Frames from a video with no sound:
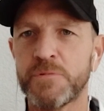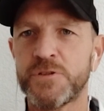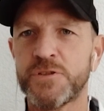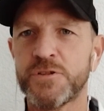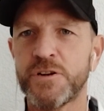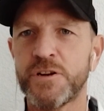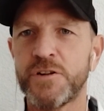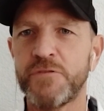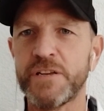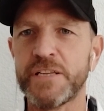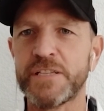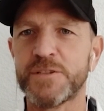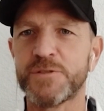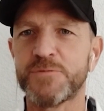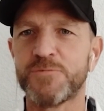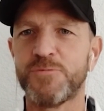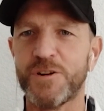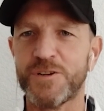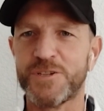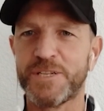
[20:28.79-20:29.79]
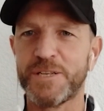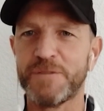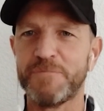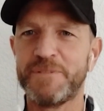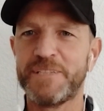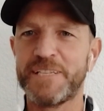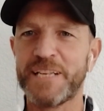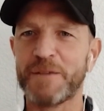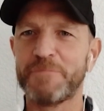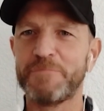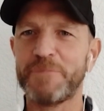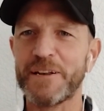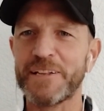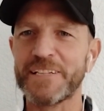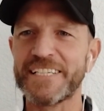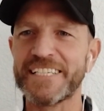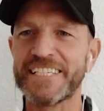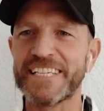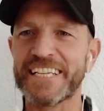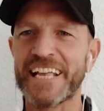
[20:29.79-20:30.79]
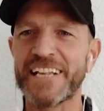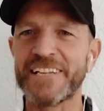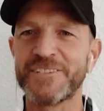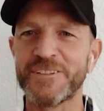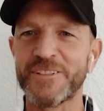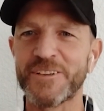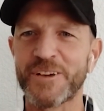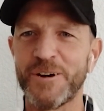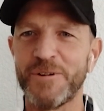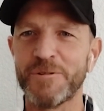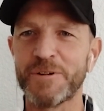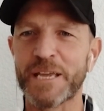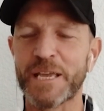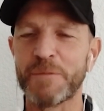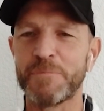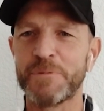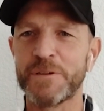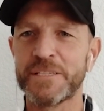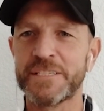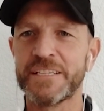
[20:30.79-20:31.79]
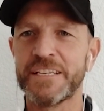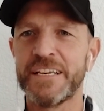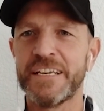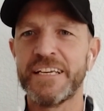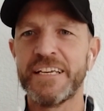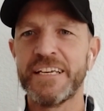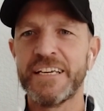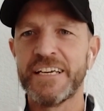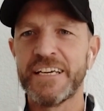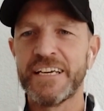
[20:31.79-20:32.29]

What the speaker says: but I'm sure Lloris has watched him take penalties against other goalkeepers